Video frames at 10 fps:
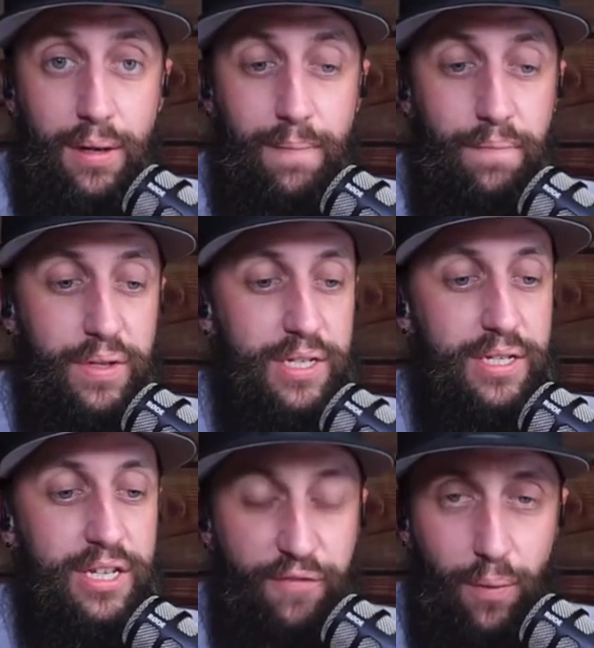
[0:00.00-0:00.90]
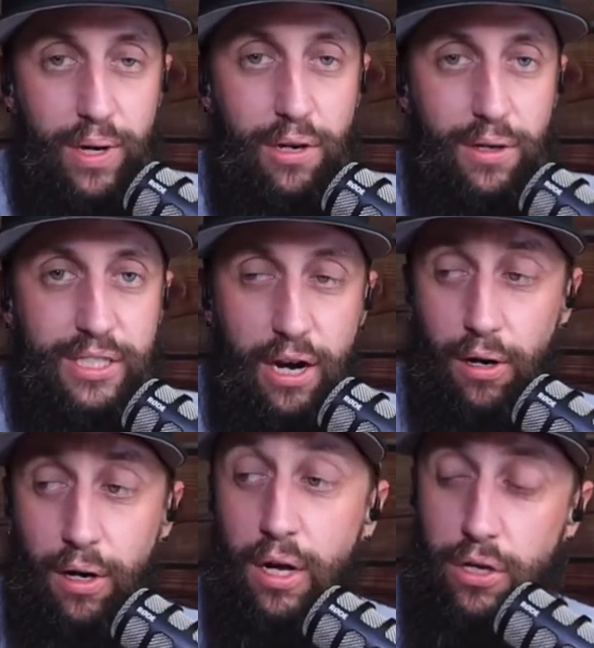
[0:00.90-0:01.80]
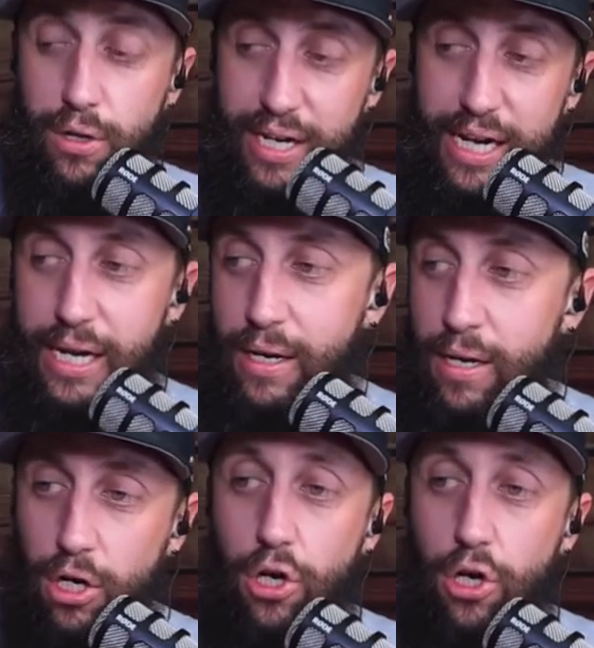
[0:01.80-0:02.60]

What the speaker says: It's different when you're a center. You need